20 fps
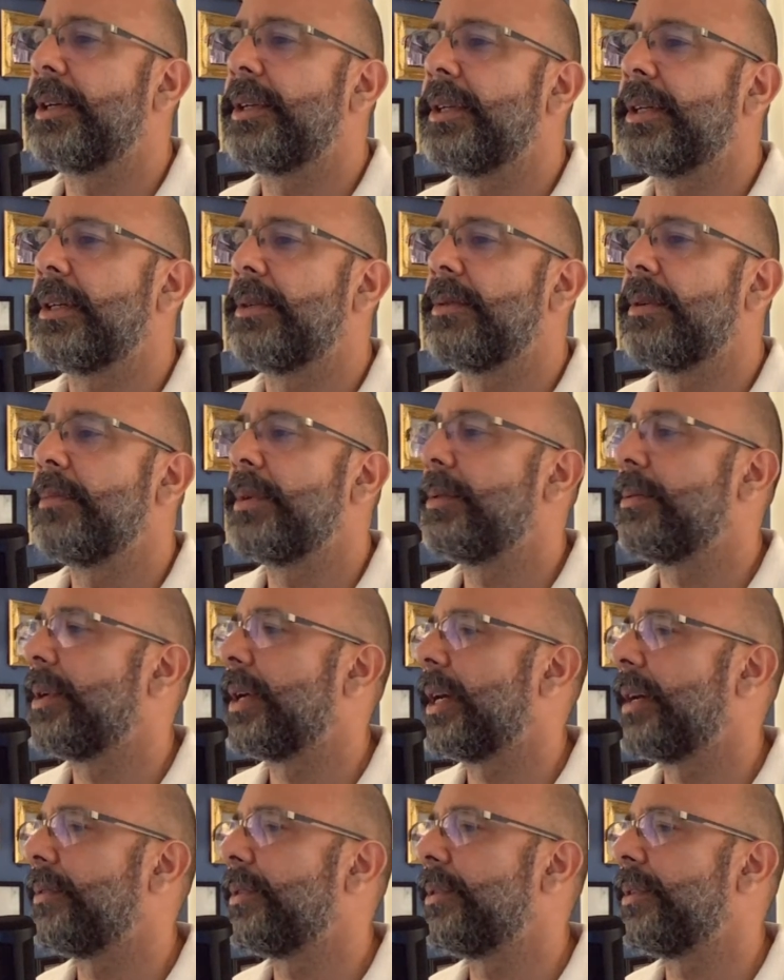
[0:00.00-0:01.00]
a young woman would
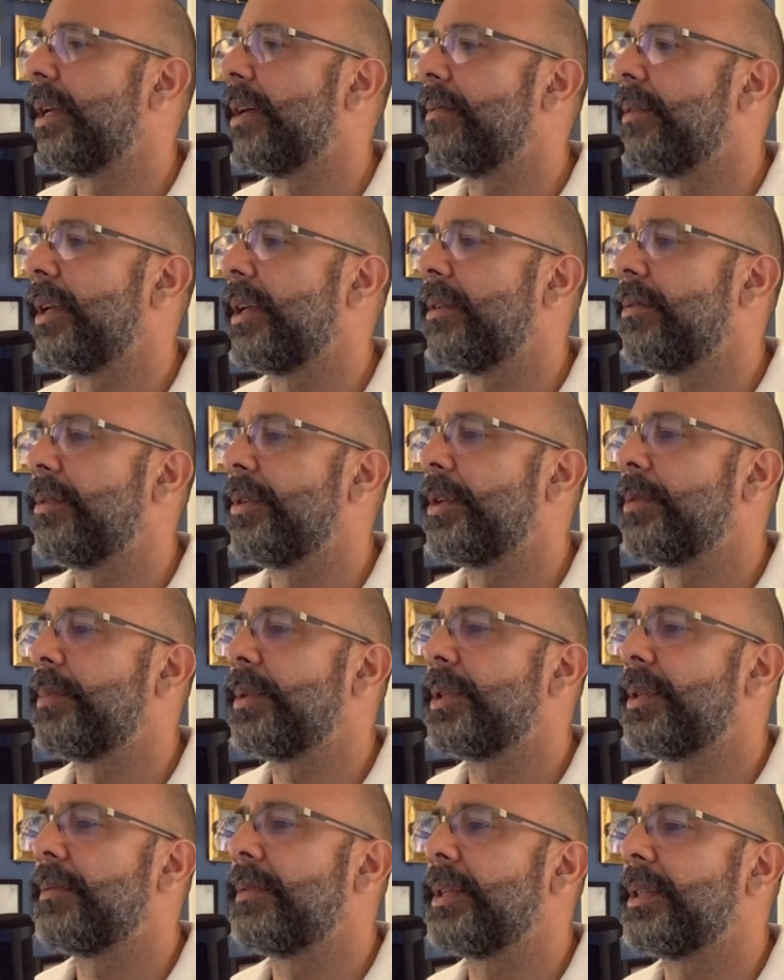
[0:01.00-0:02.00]
have to navigate a very
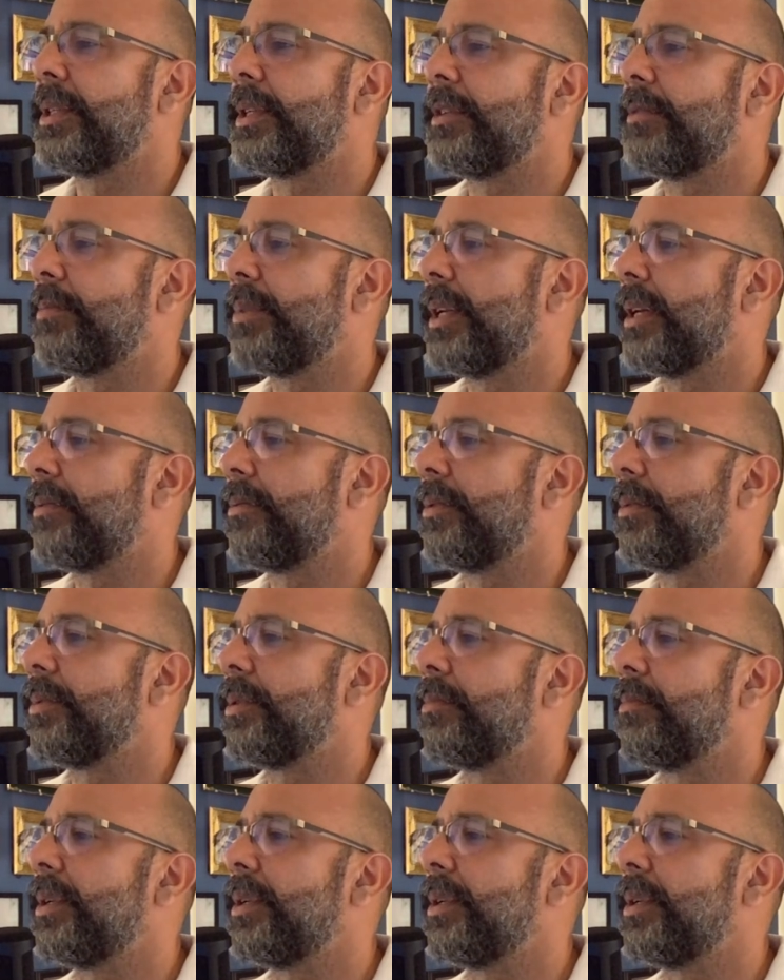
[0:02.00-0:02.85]
specific set of platforms and